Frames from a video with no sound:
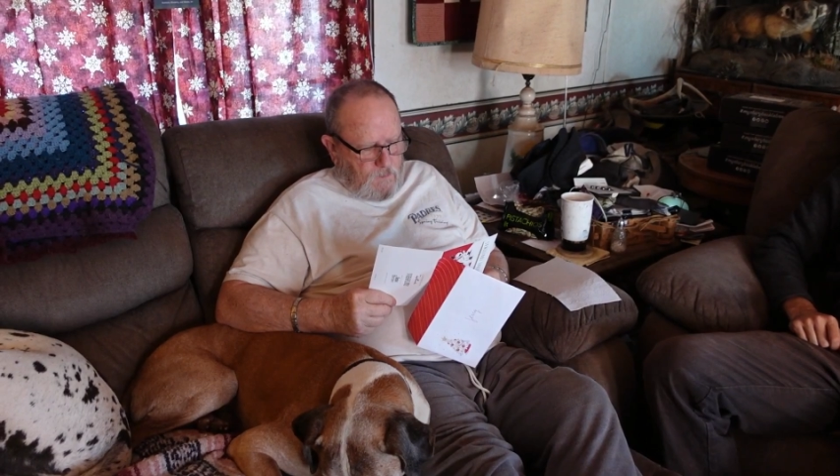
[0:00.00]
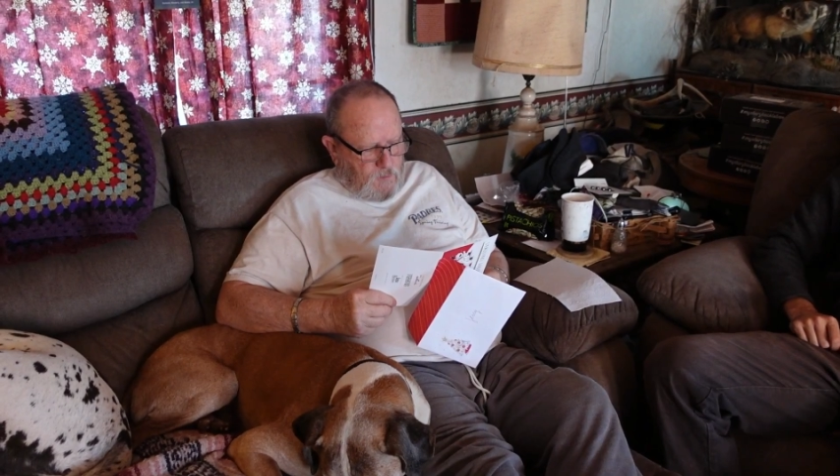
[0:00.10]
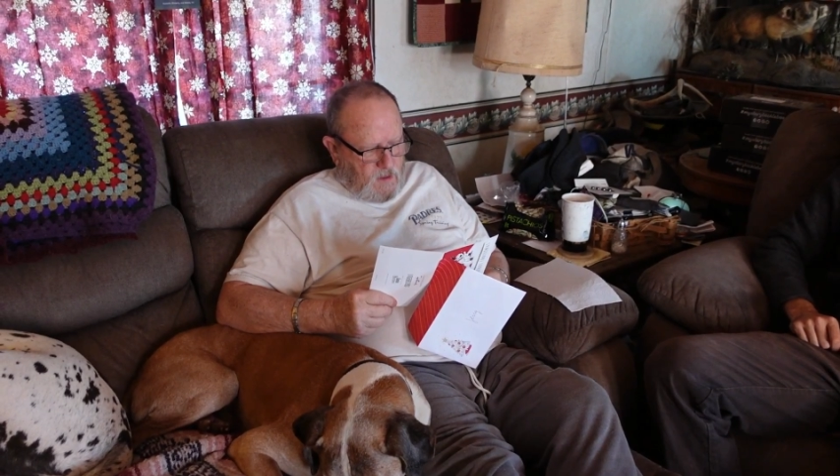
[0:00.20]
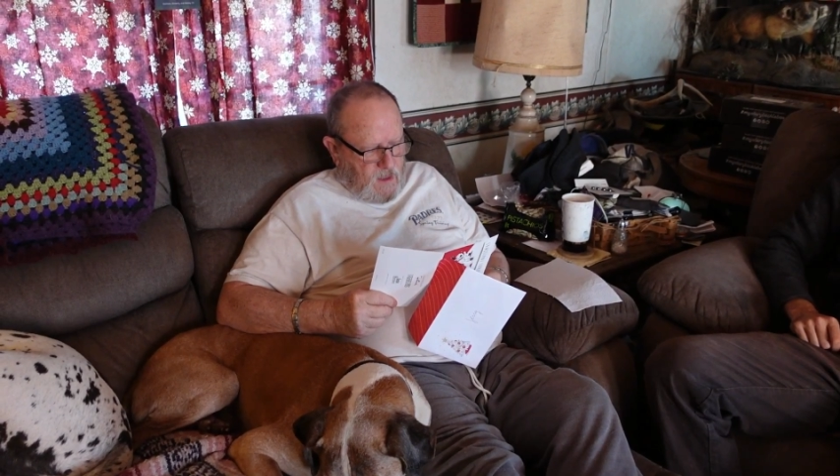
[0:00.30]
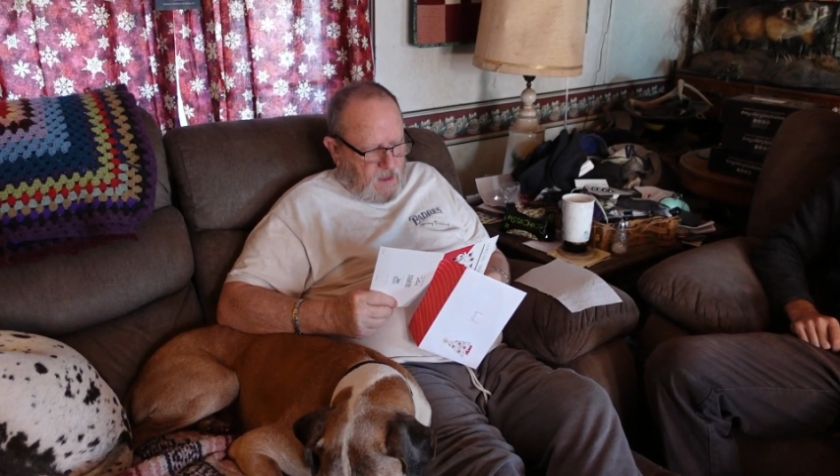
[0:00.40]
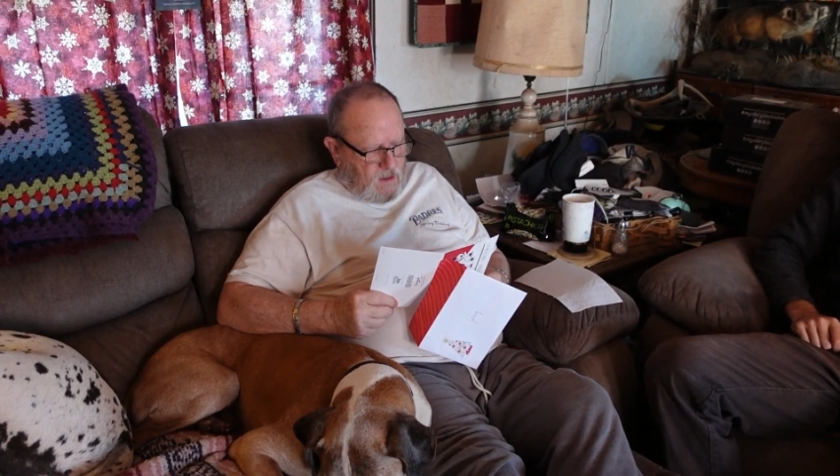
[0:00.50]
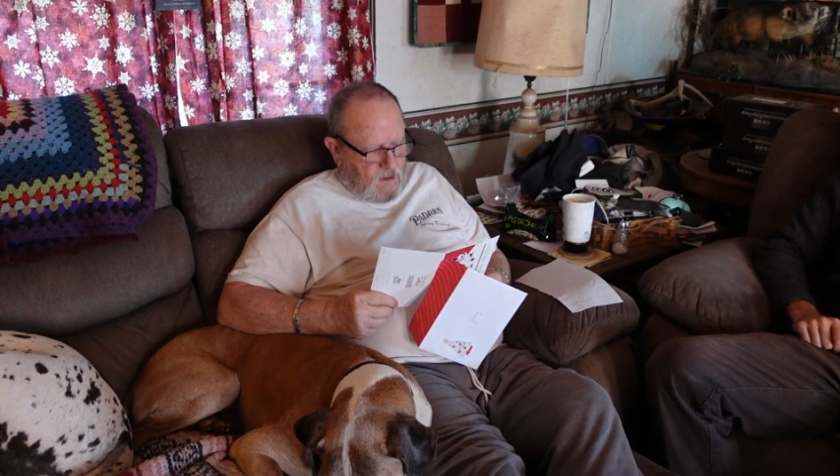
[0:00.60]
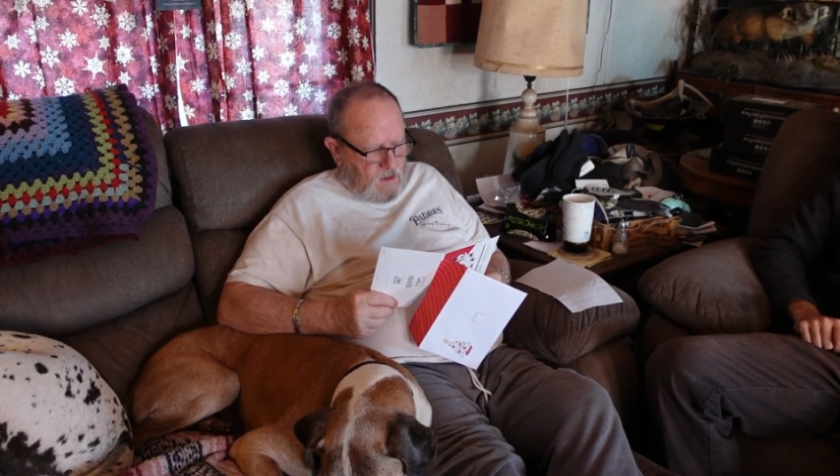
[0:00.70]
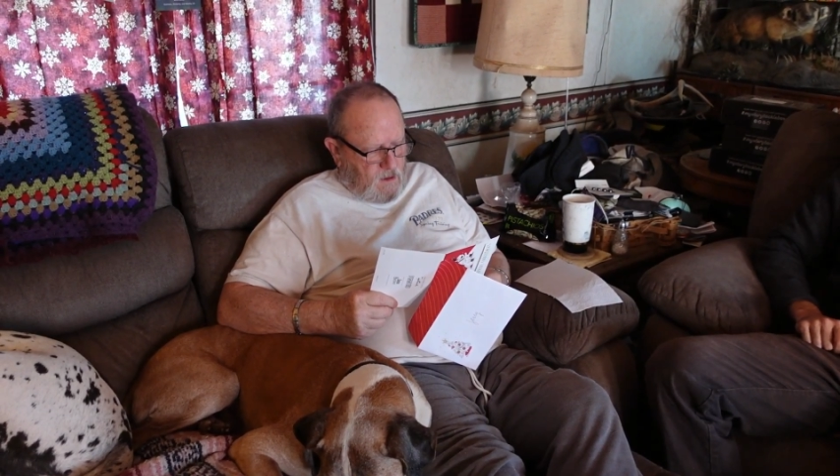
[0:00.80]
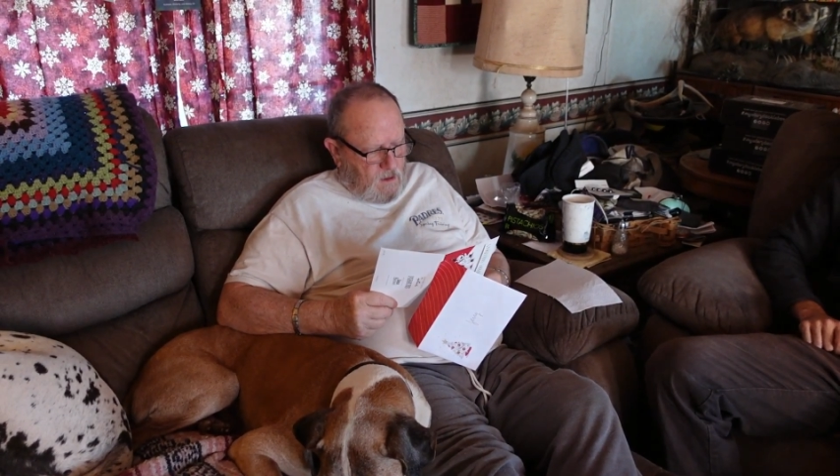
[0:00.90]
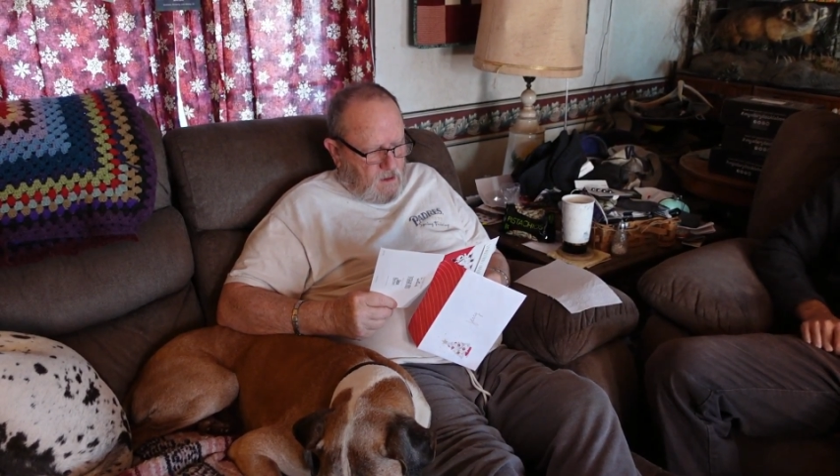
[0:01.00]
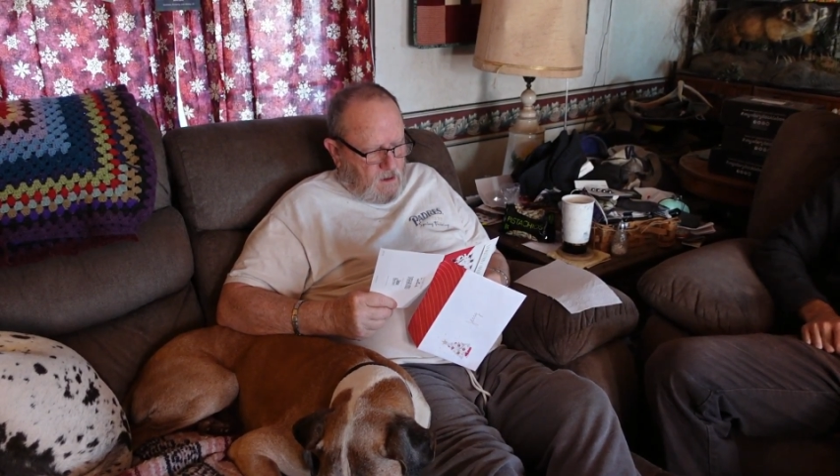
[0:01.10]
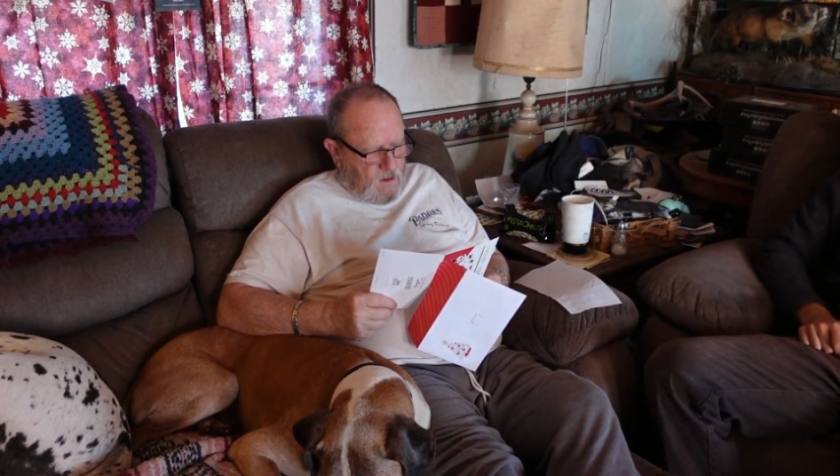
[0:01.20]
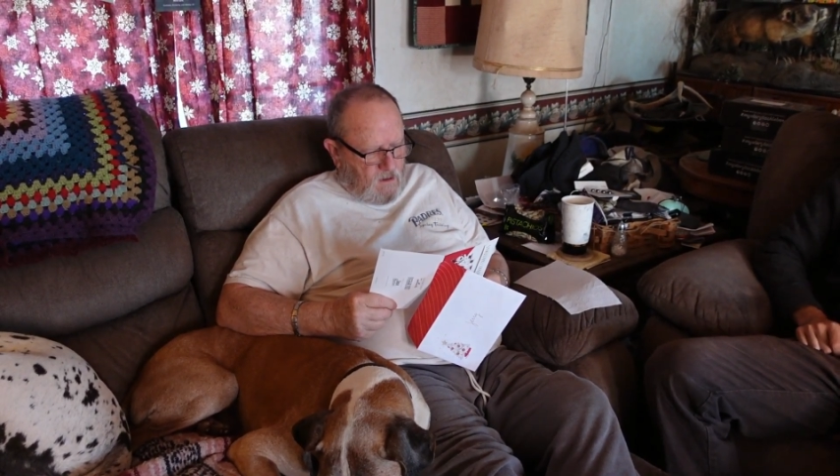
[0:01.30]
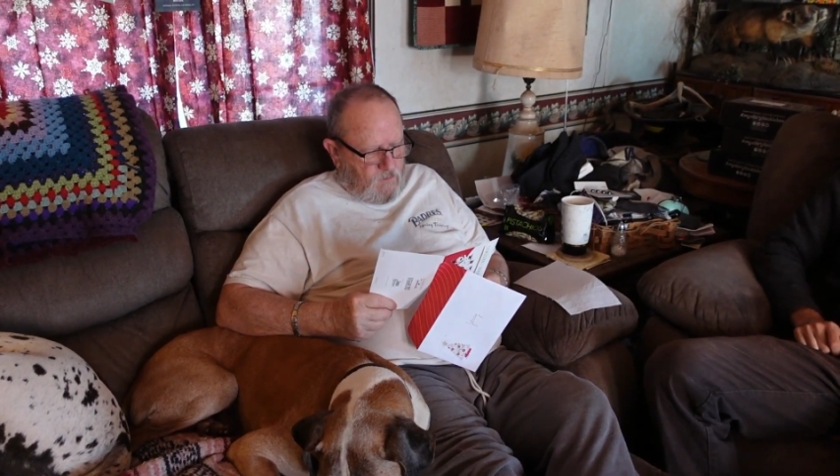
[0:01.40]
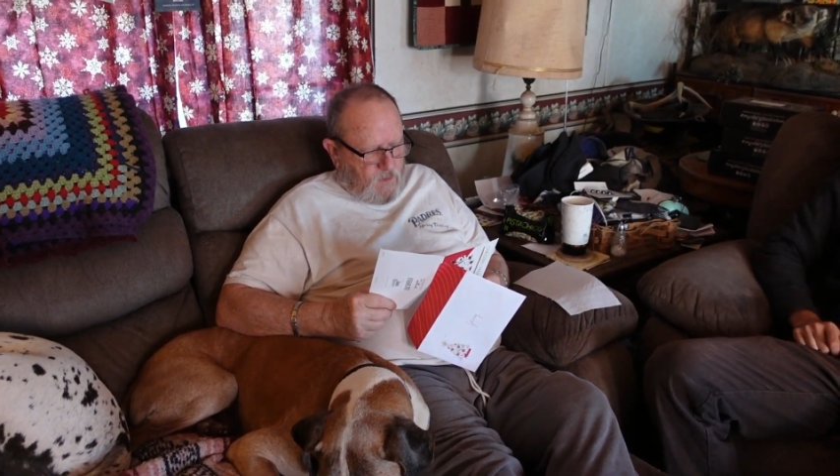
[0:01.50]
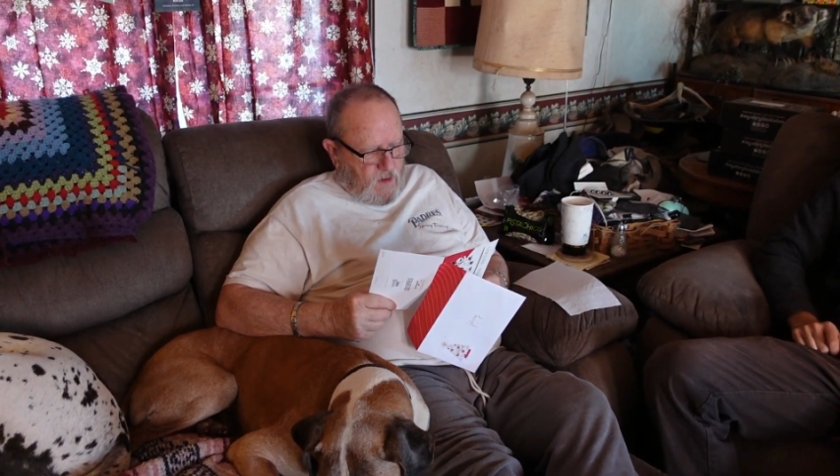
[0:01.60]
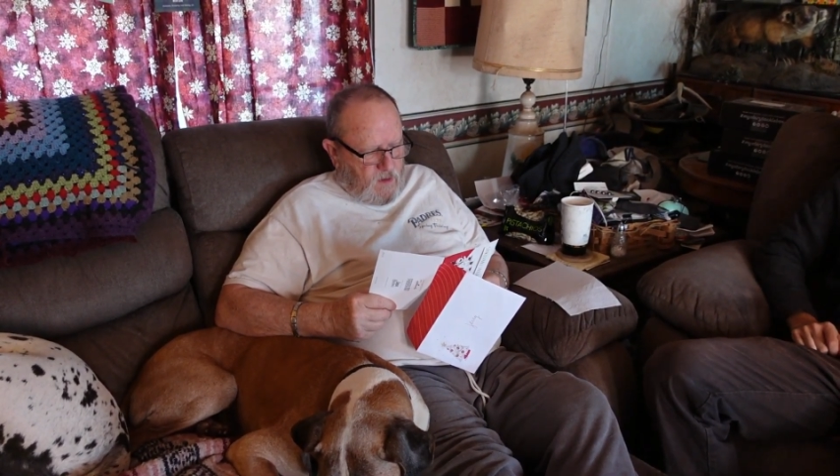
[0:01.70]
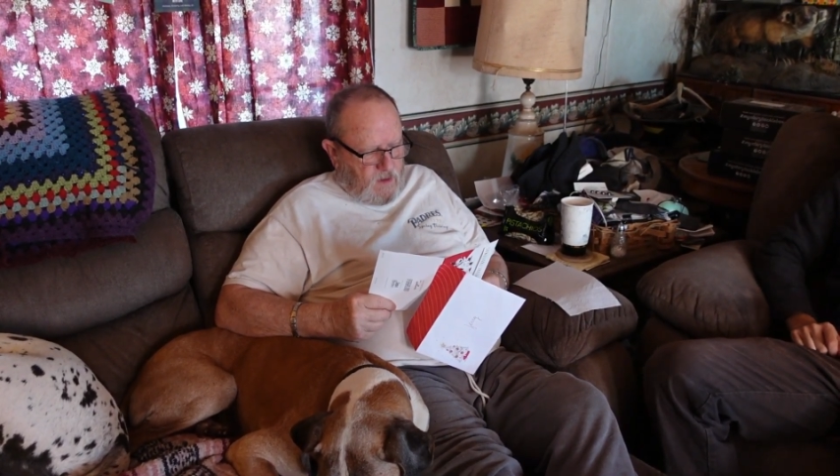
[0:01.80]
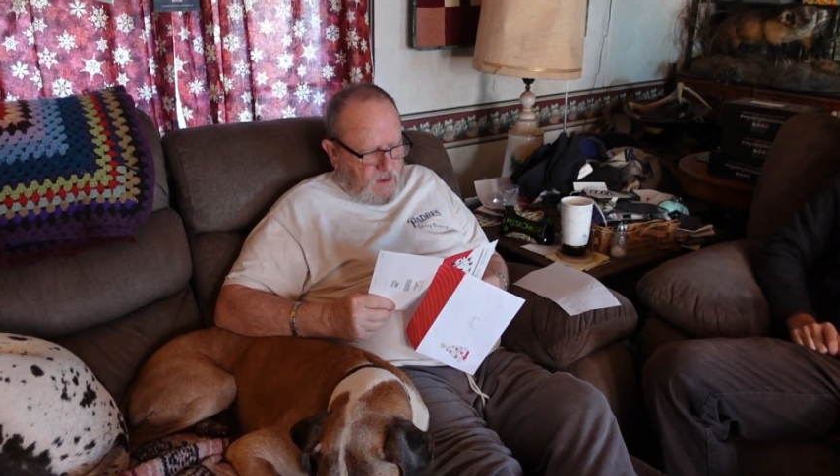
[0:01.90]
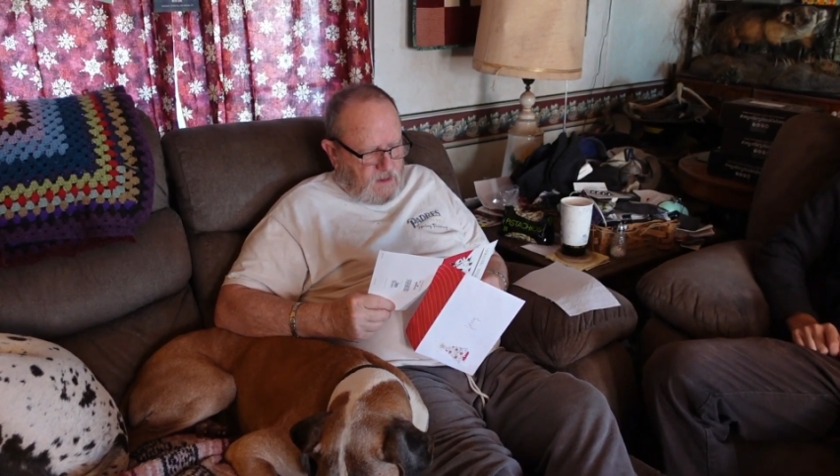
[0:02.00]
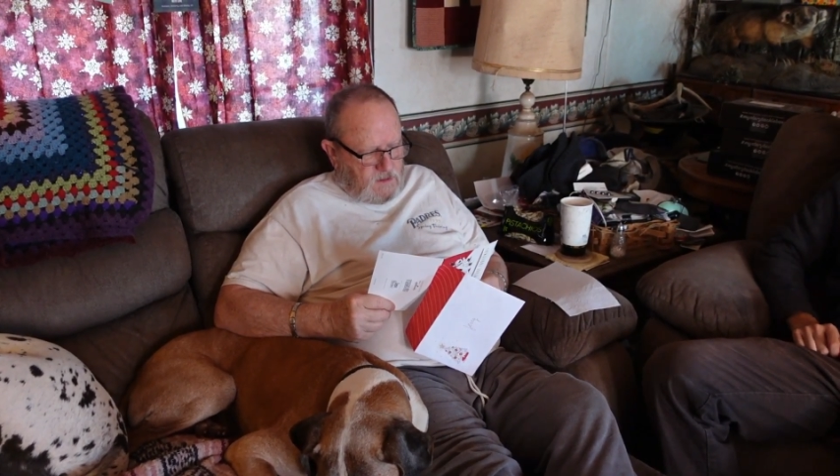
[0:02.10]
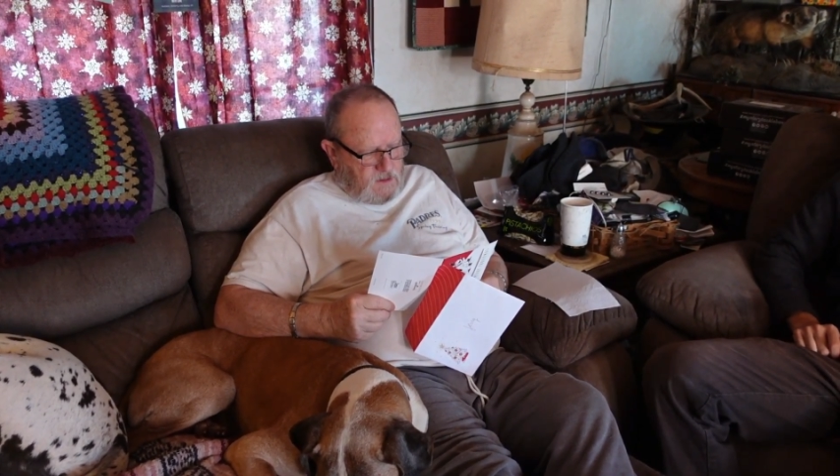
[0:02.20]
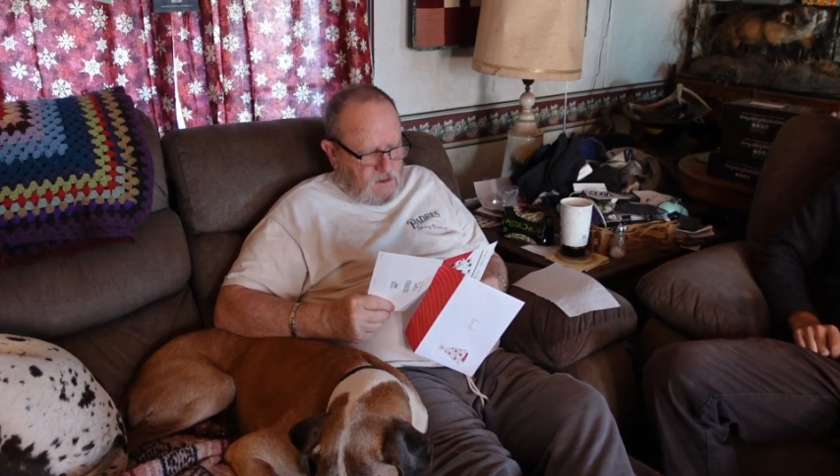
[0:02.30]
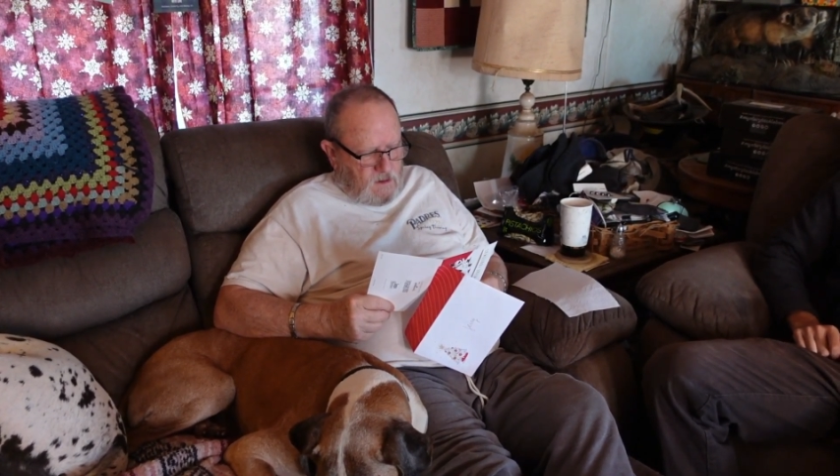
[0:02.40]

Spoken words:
plan of paradise.